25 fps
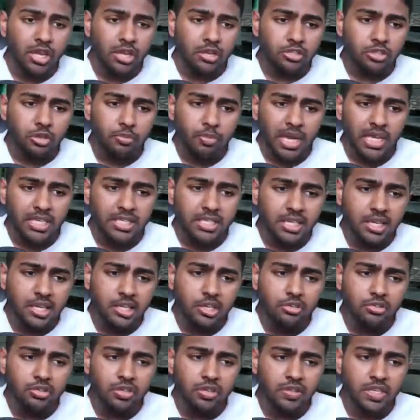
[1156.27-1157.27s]
So basically
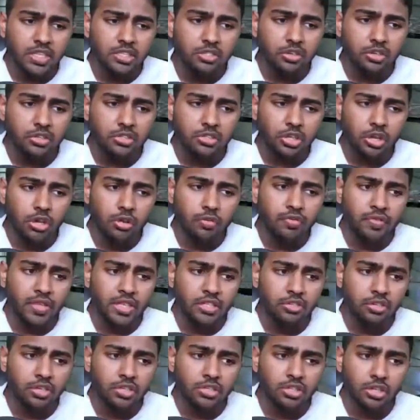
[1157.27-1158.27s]
using this on its own,
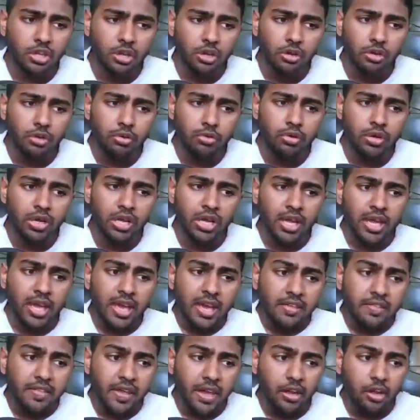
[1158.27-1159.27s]

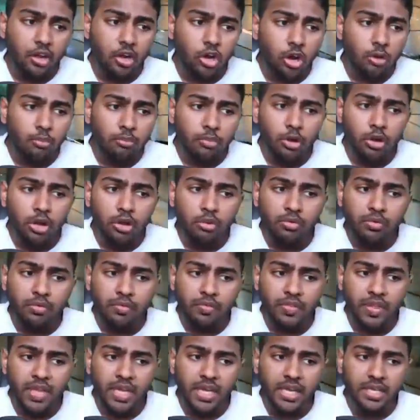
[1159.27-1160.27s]
then comboing
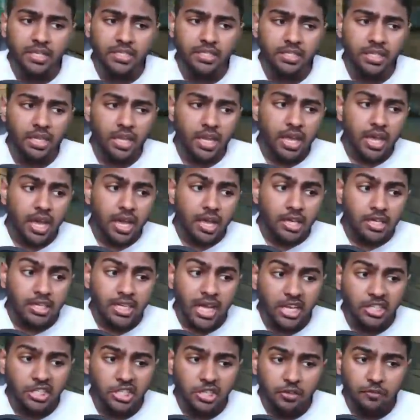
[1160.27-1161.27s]
with this,
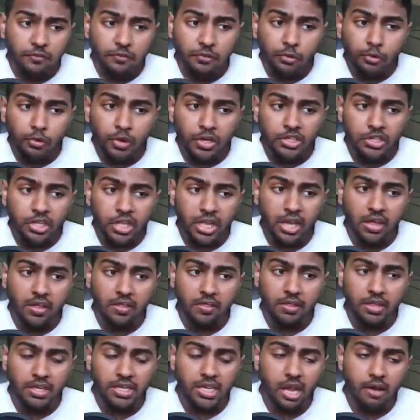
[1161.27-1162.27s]
dashing forward to
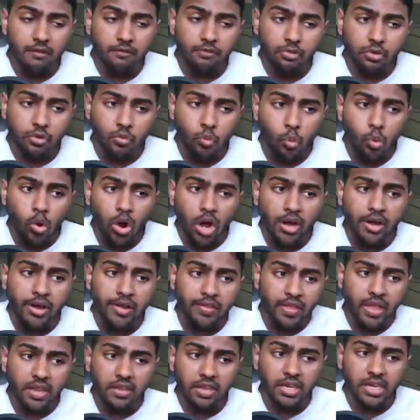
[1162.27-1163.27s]
get the down forward 1,
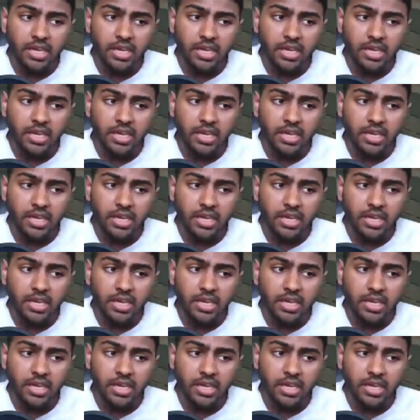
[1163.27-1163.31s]
then the